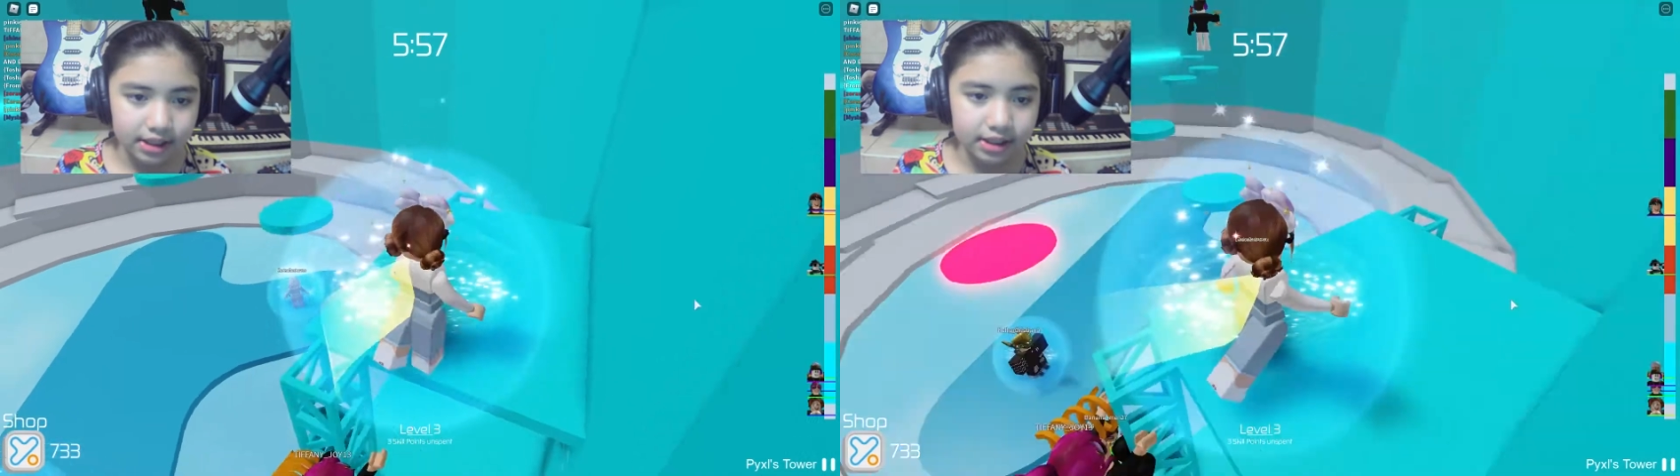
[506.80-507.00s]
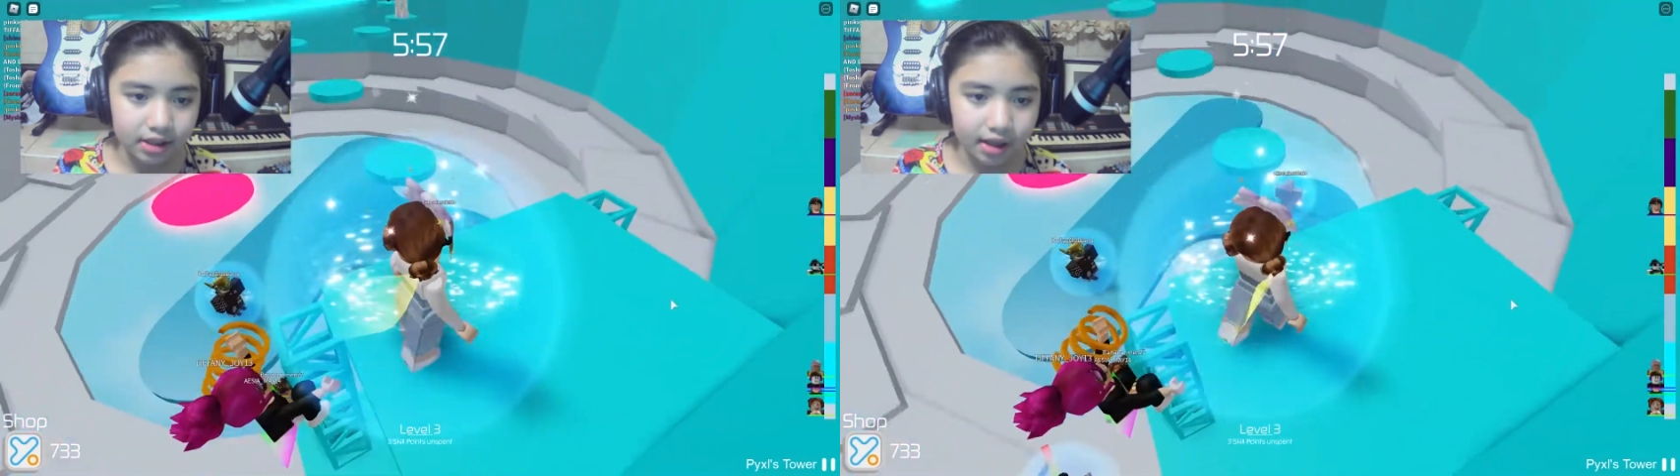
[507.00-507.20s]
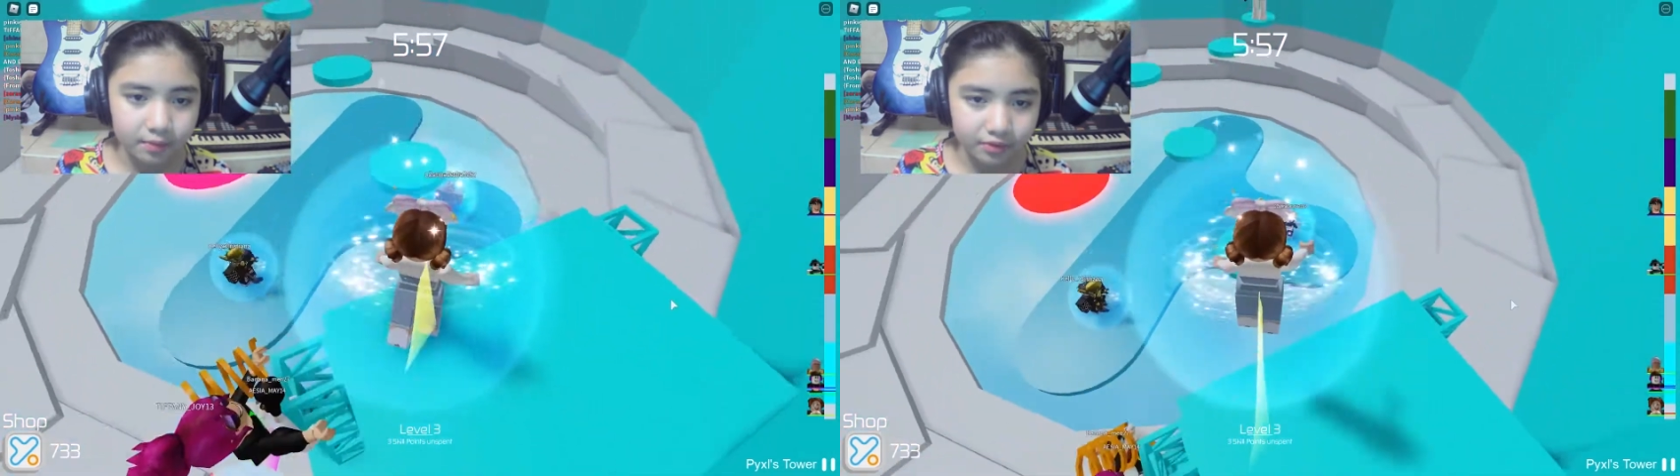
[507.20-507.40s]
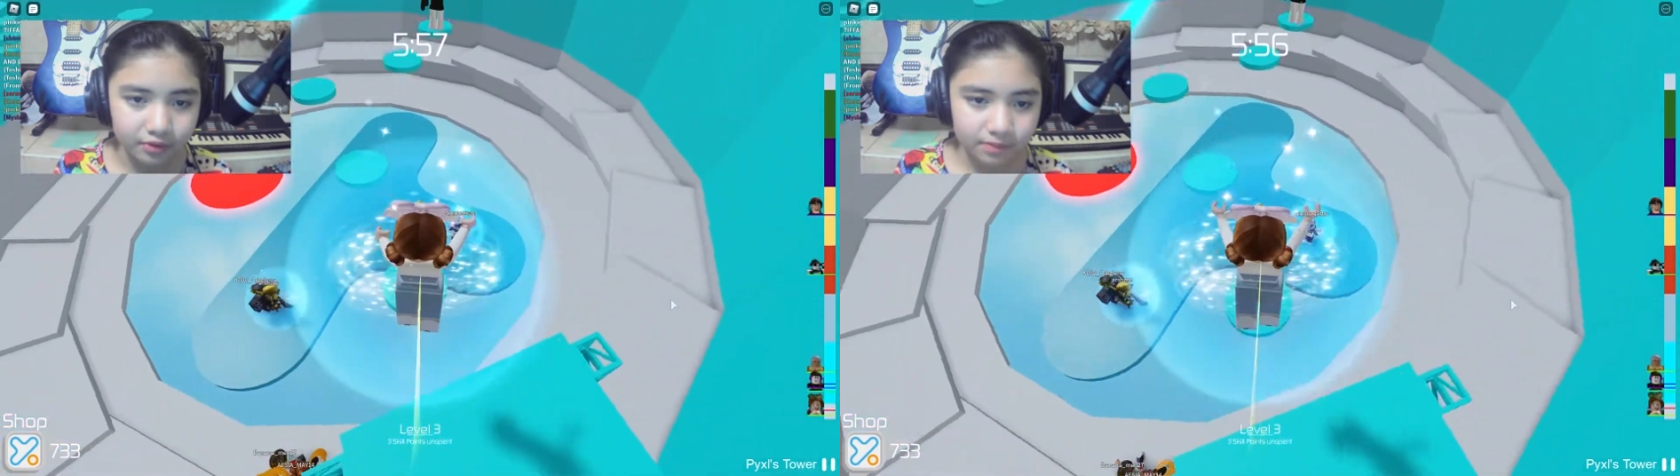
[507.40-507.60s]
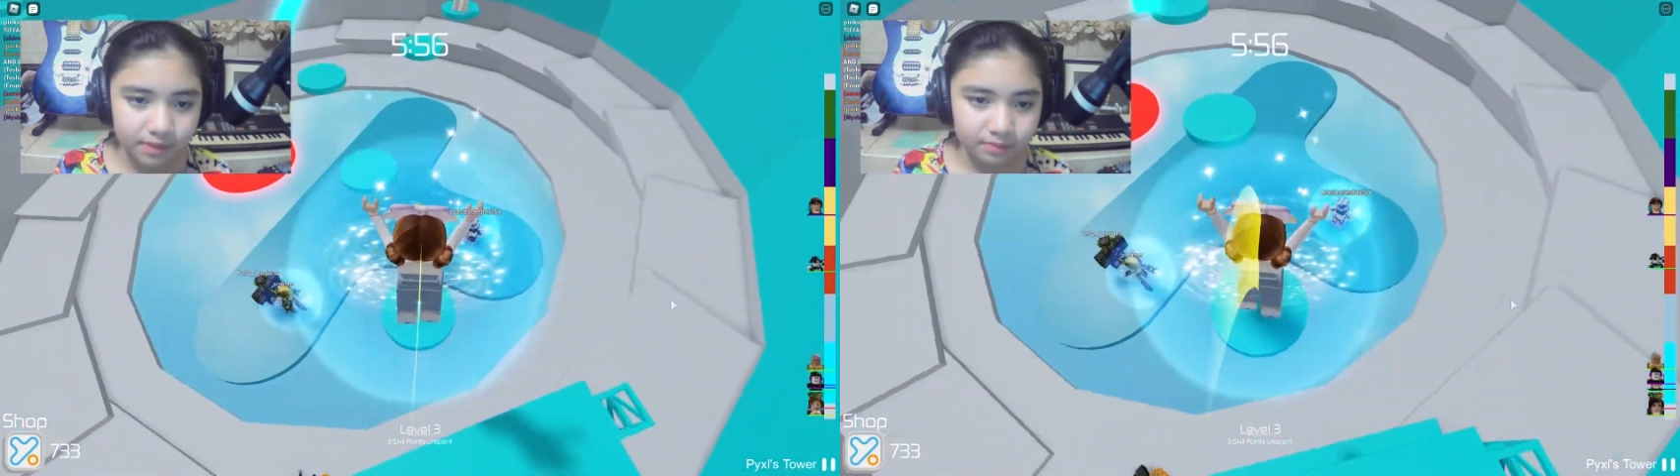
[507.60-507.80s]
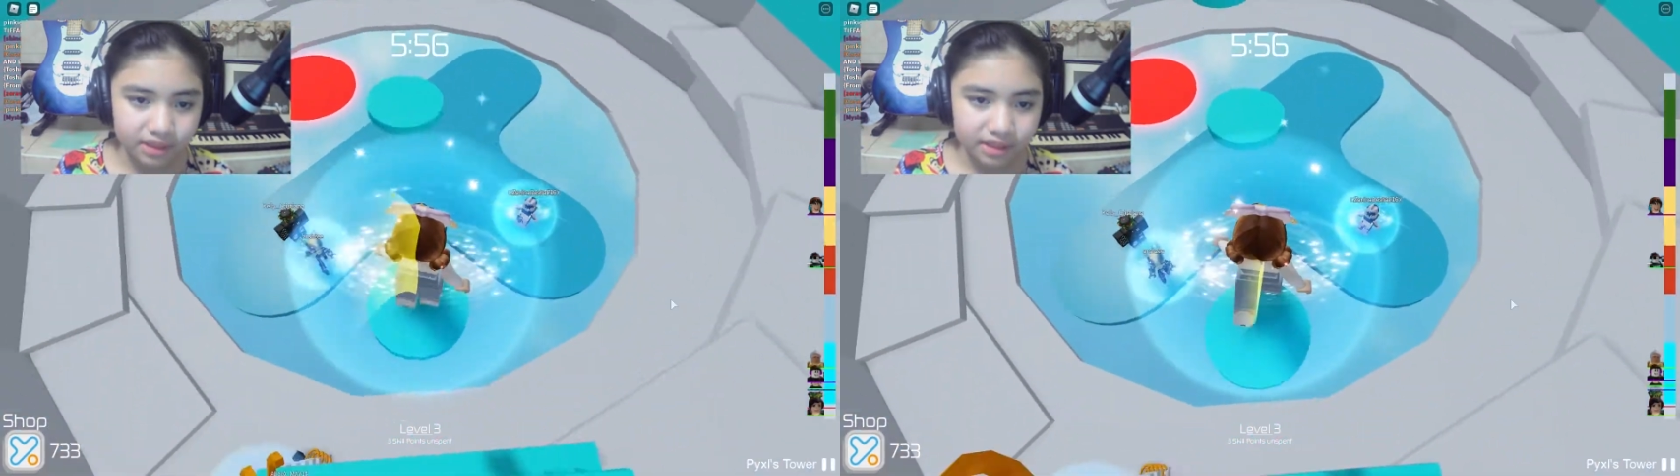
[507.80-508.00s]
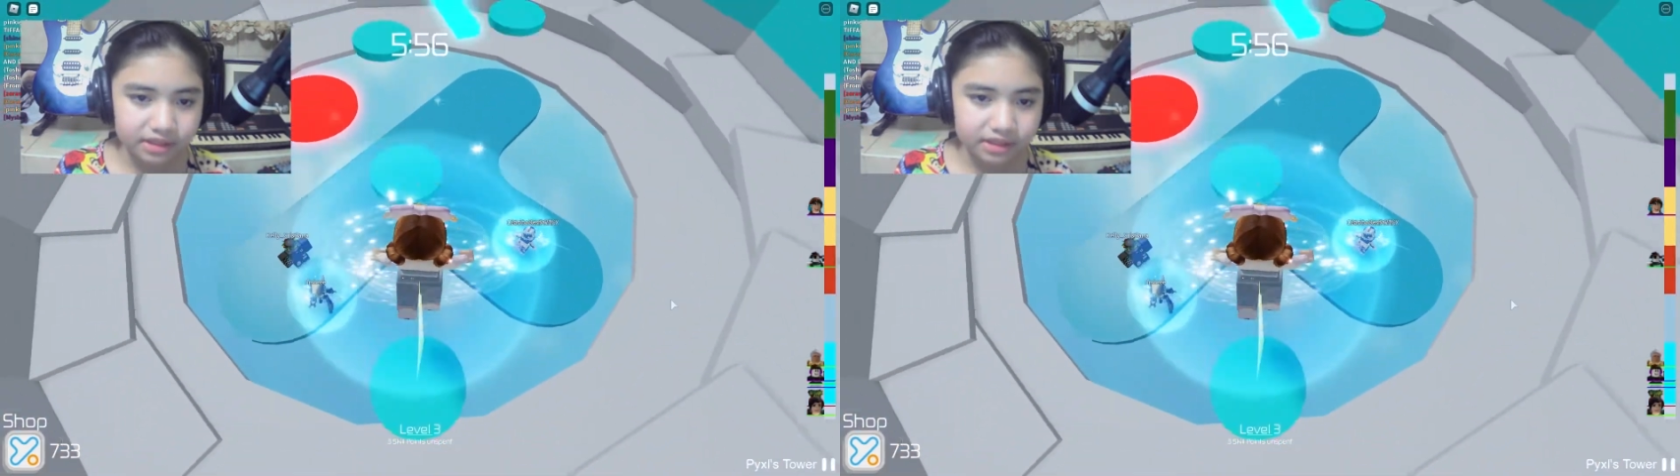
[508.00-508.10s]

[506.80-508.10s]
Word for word: I'm, bro I'm breaking,